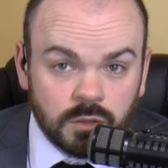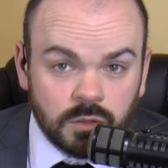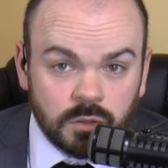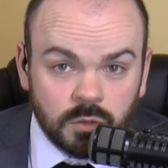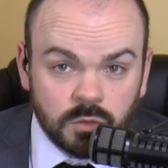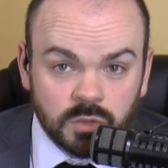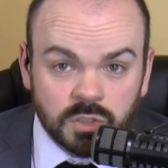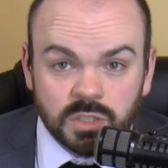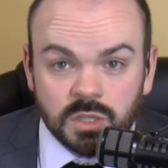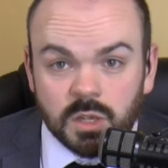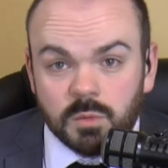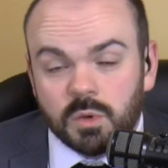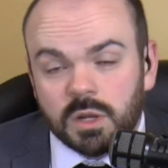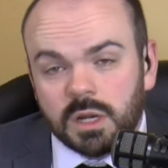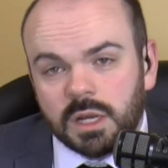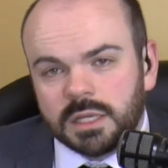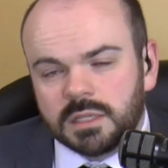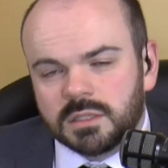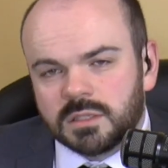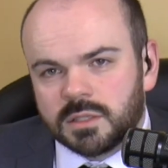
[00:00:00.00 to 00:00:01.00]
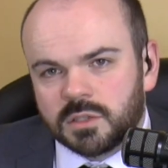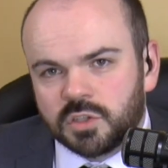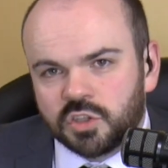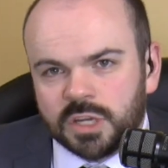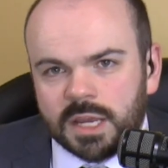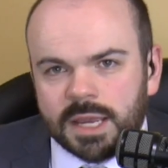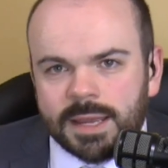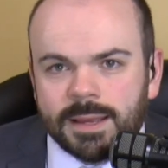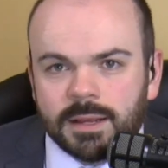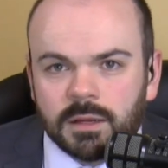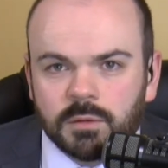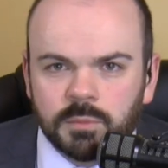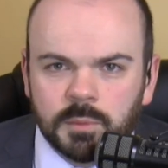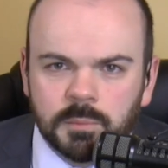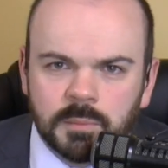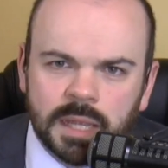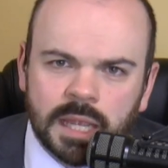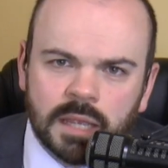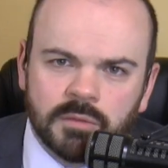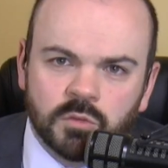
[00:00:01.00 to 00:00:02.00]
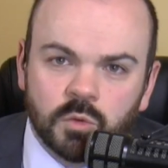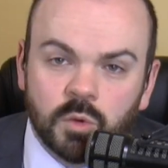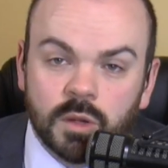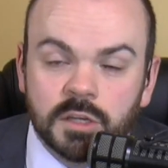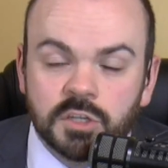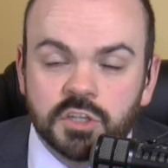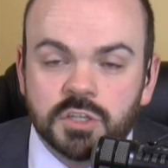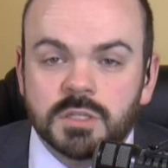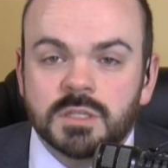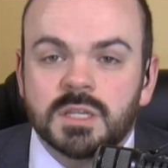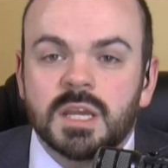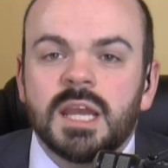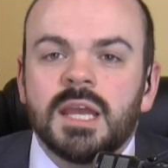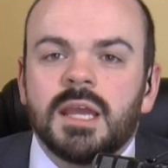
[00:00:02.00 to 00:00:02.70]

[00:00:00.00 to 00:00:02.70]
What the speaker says: who somewhat likes the shack but may have questions,